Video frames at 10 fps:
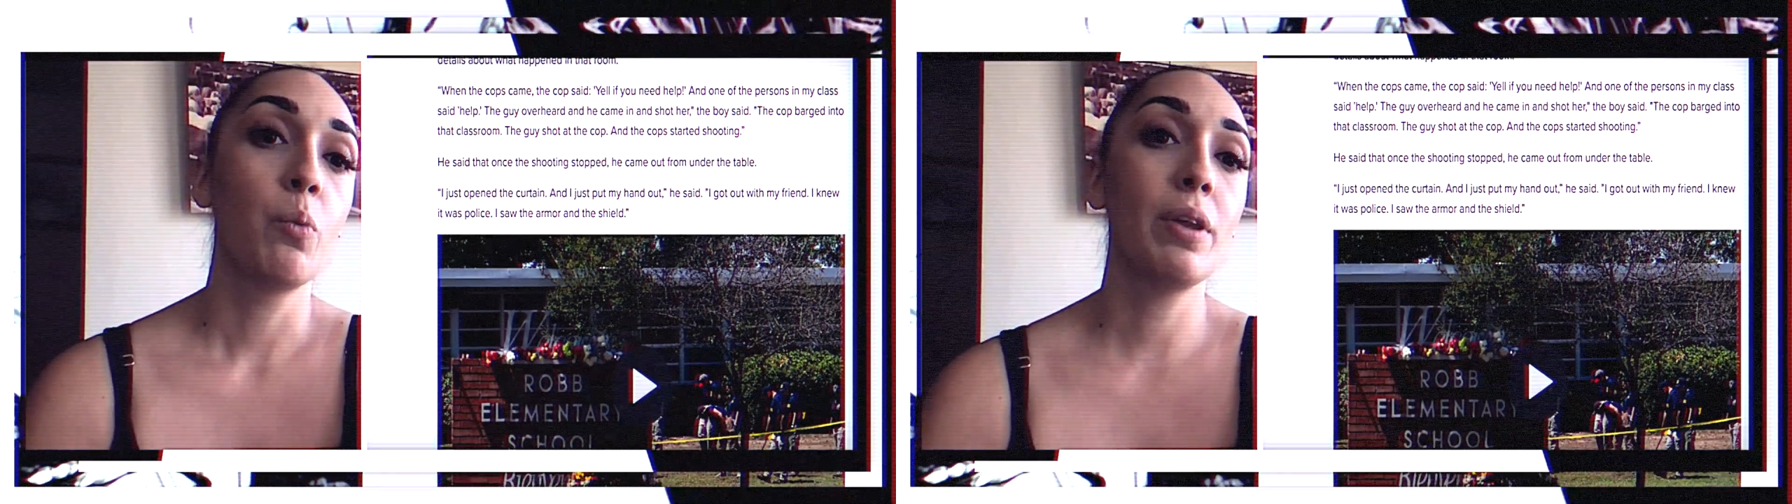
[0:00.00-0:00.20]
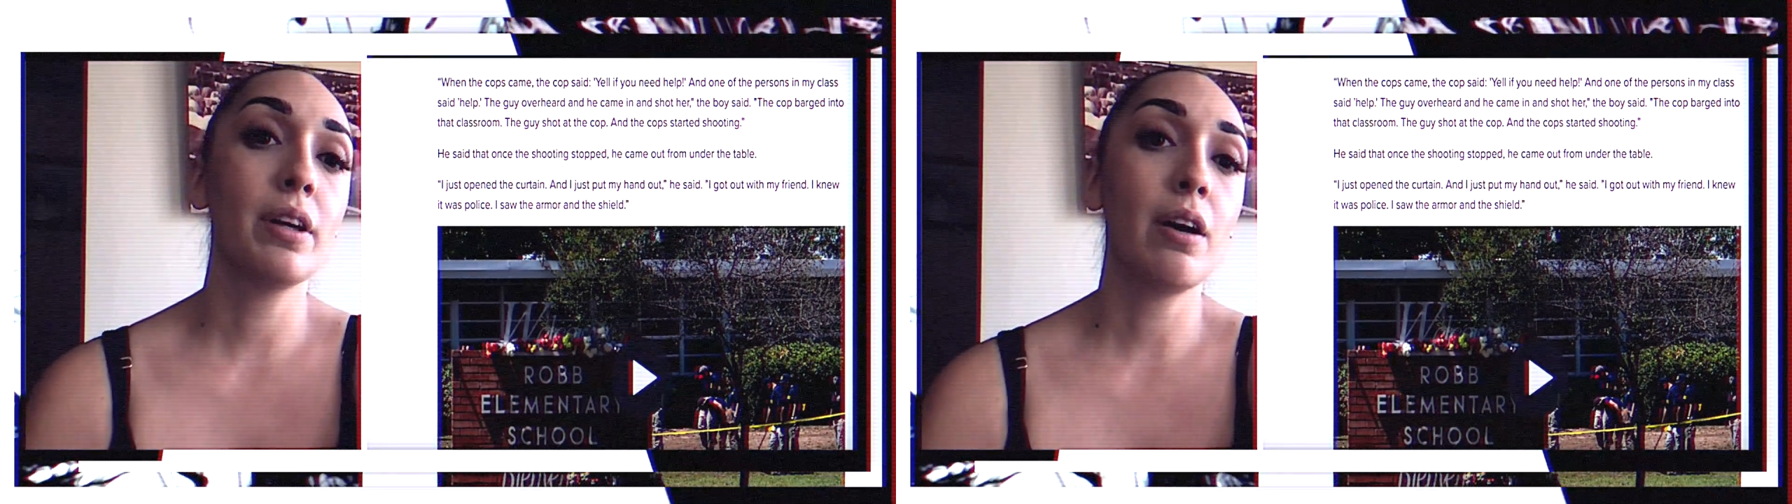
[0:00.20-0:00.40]

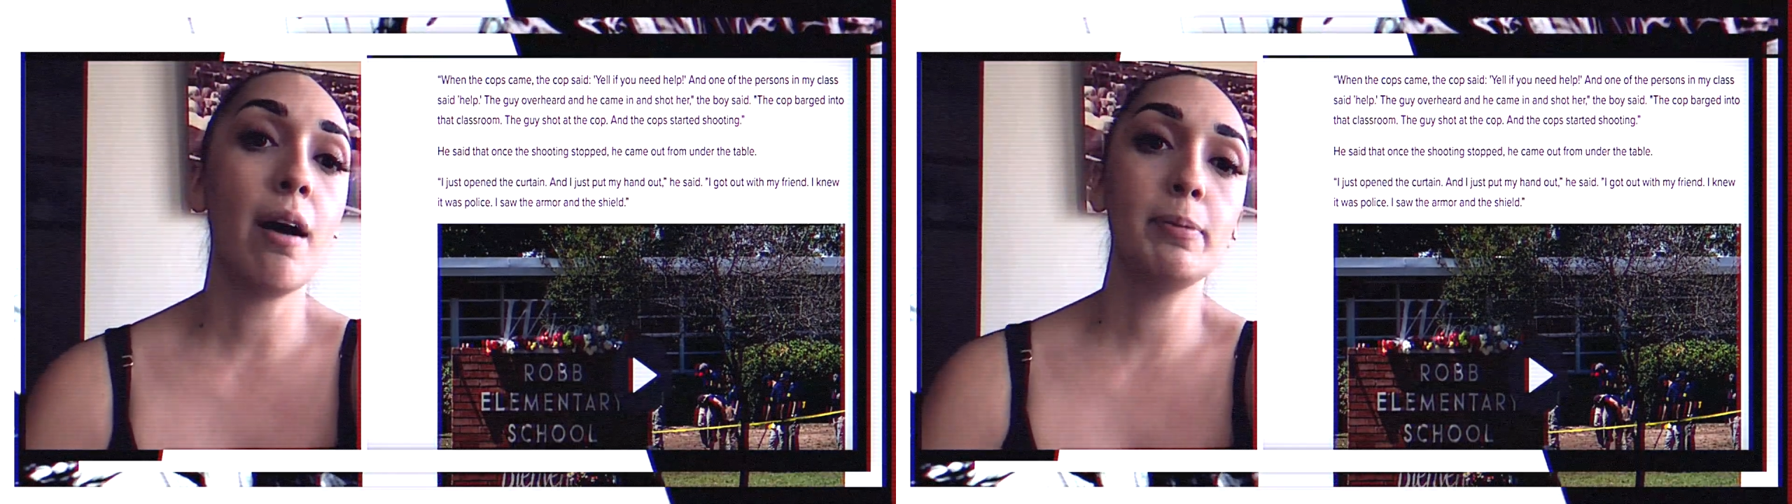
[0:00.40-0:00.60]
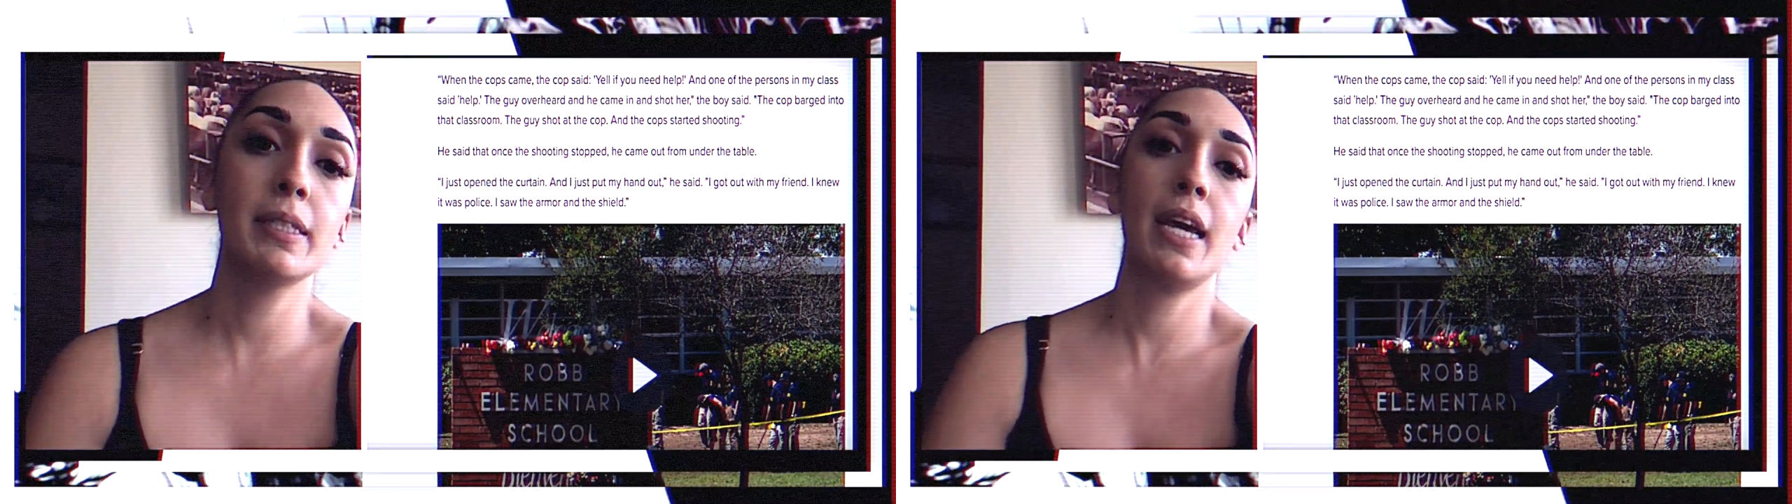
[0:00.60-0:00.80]
When the
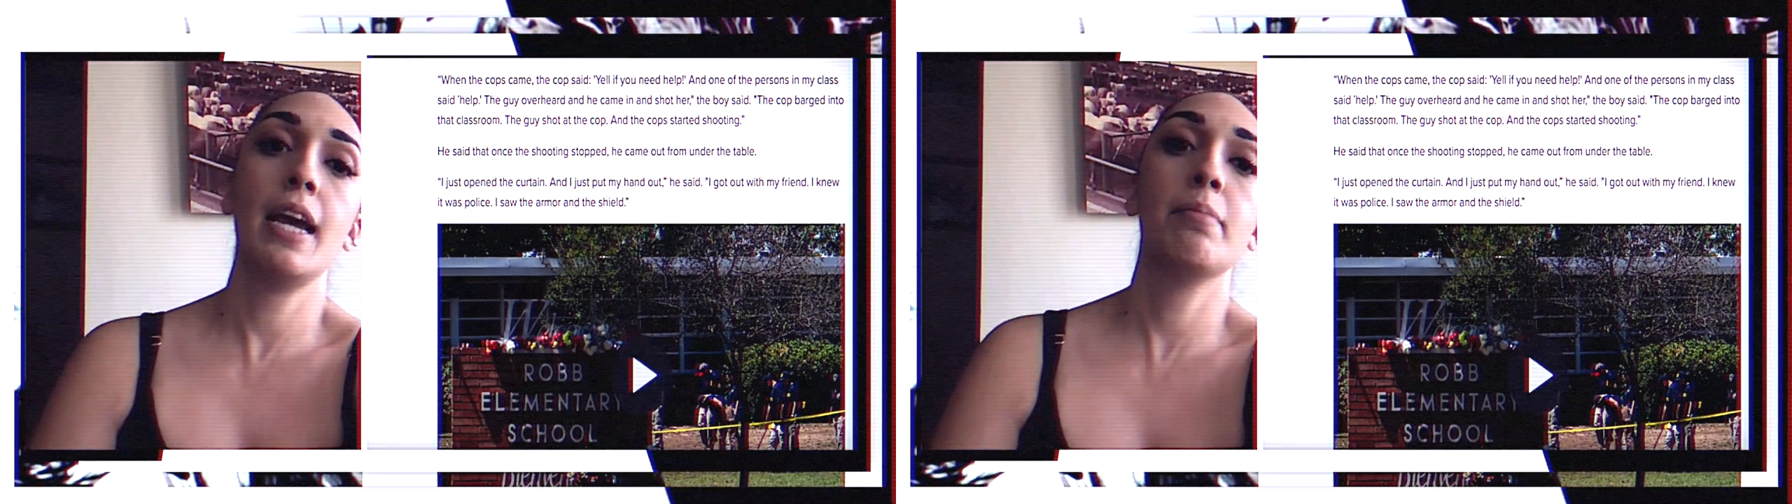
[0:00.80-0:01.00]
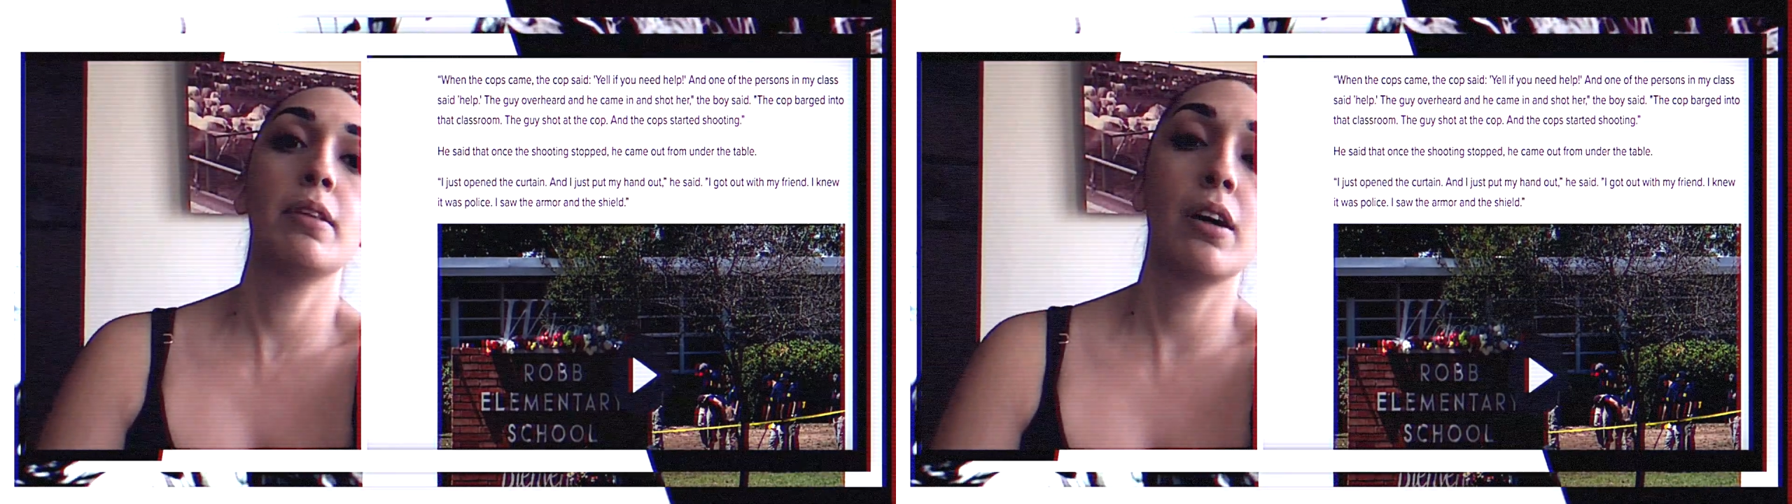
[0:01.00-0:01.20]
cops
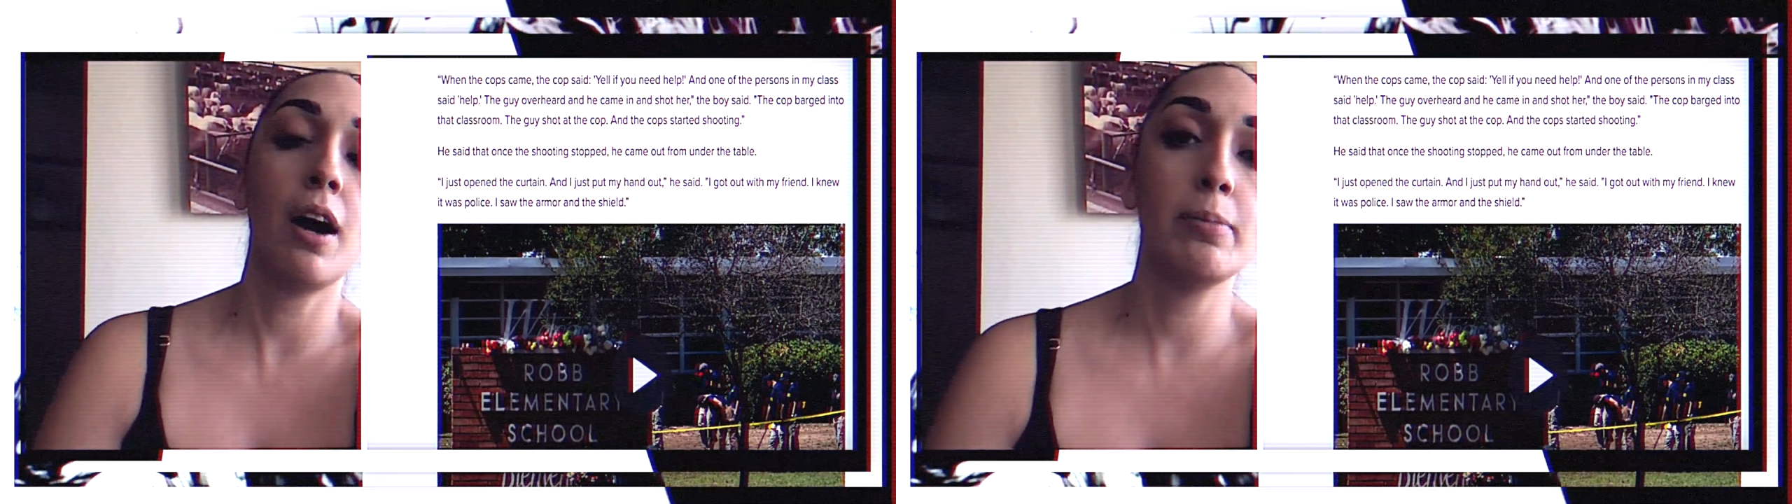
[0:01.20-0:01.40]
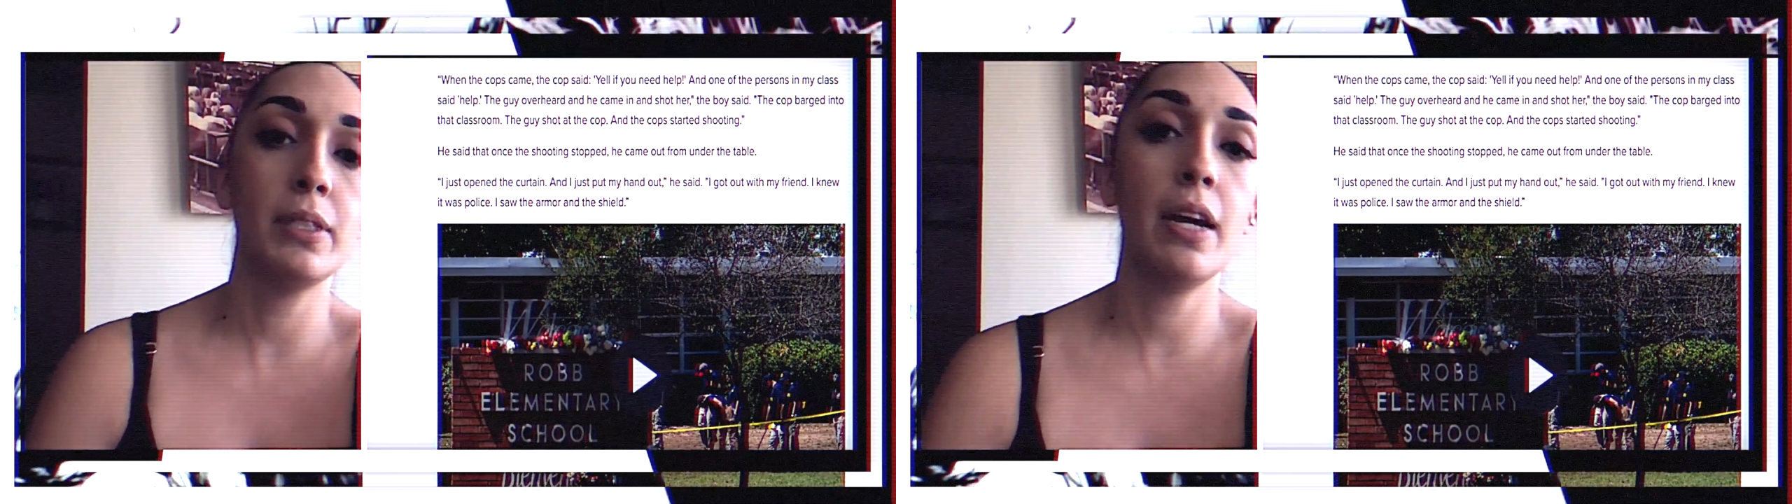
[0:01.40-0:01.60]
came, the
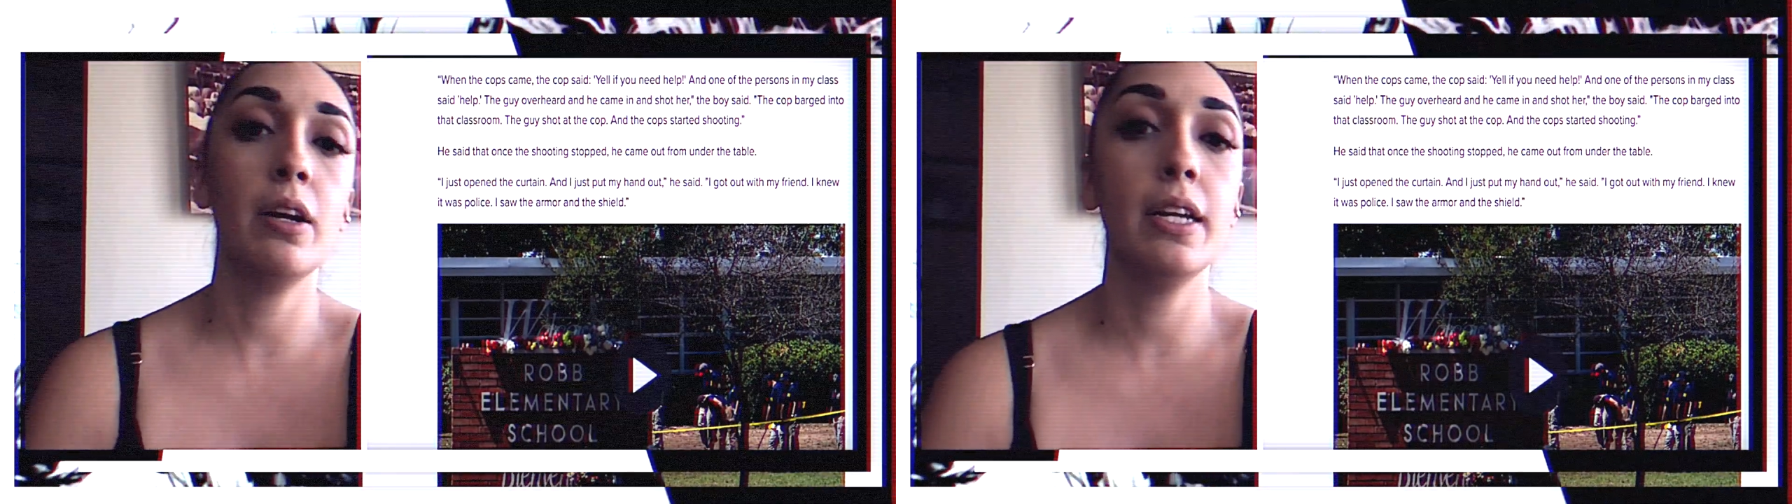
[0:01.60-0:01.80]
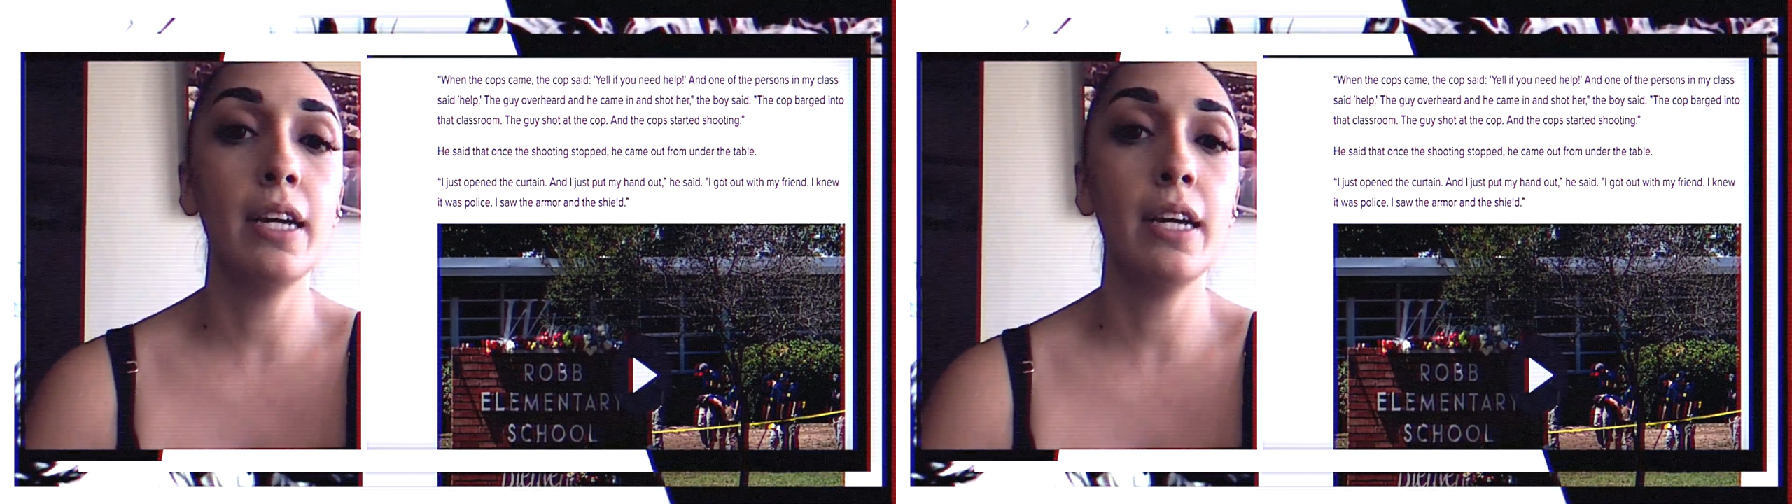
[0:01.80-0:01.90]
cop said,